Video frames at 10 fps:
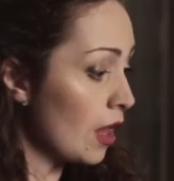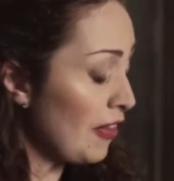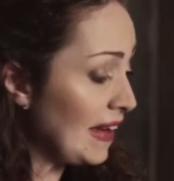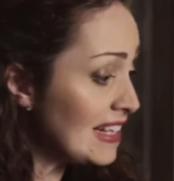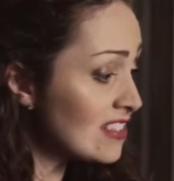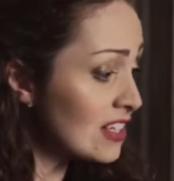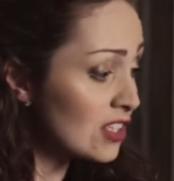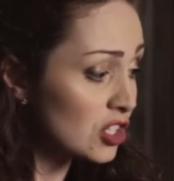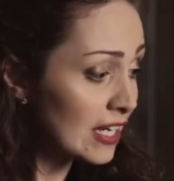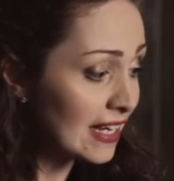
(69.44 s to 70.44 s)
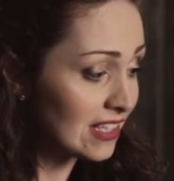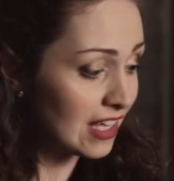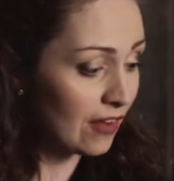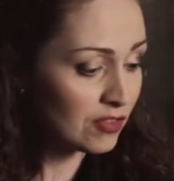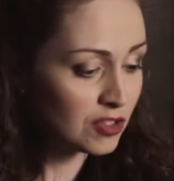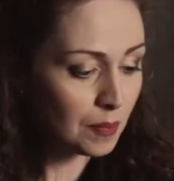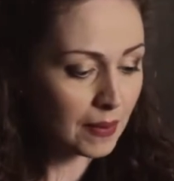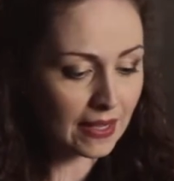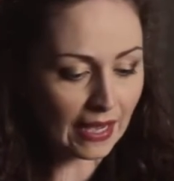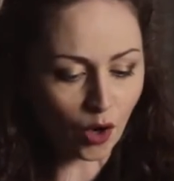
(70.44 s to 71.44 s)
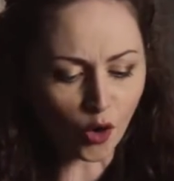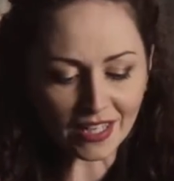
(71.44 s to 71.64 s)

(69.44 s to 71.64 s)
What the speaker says: The ECG is given to me, and on